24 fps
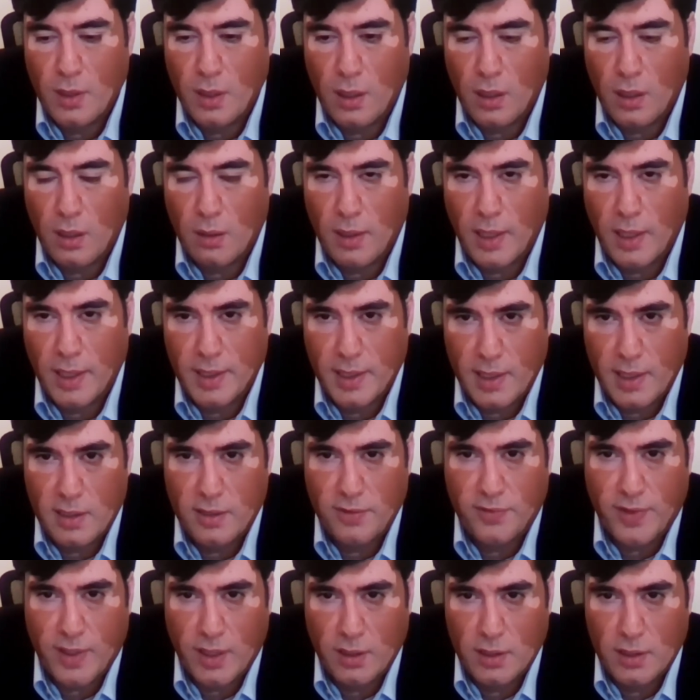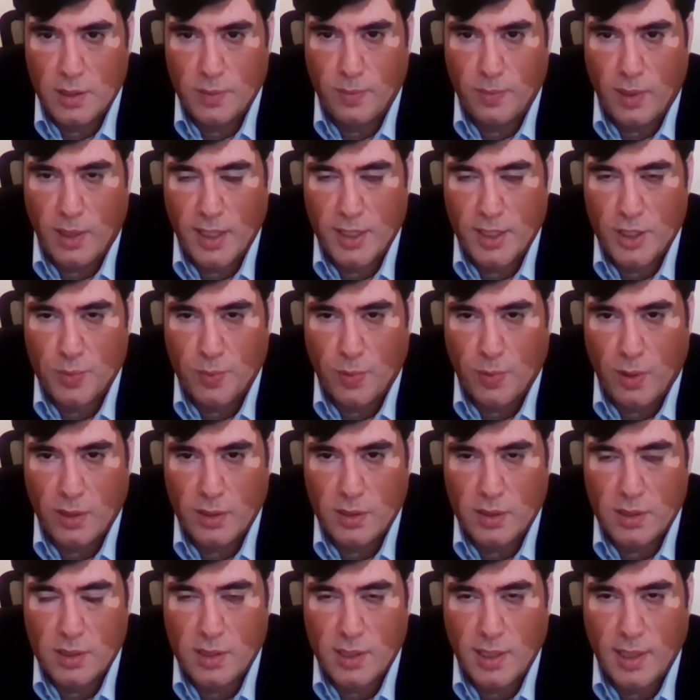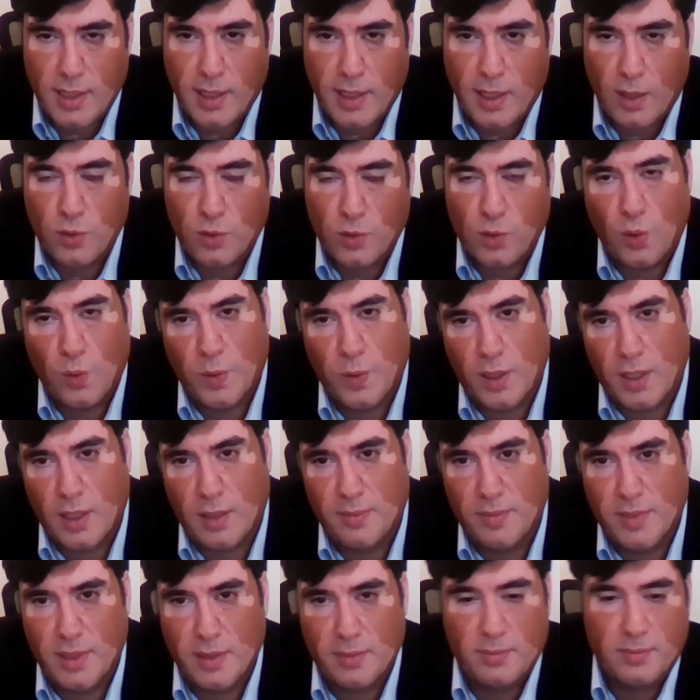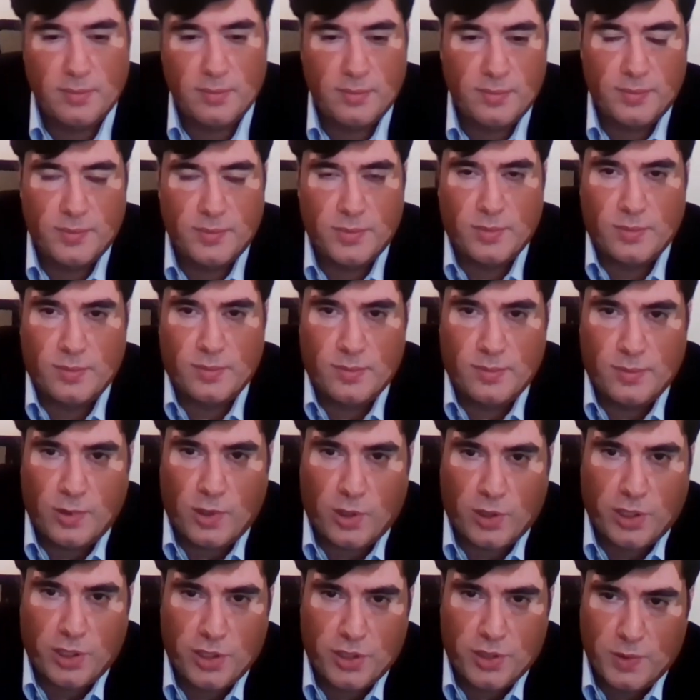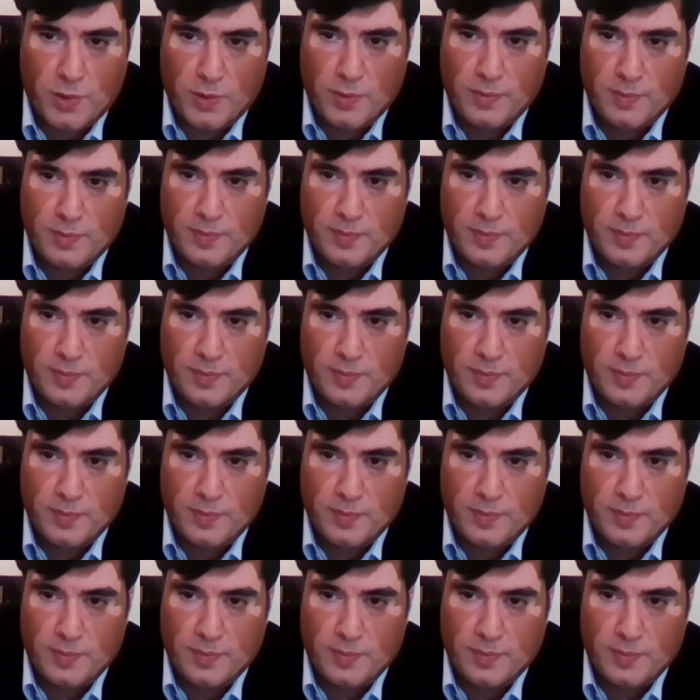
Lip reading: identify these blind spots and how to overcome them. Talk to you soon.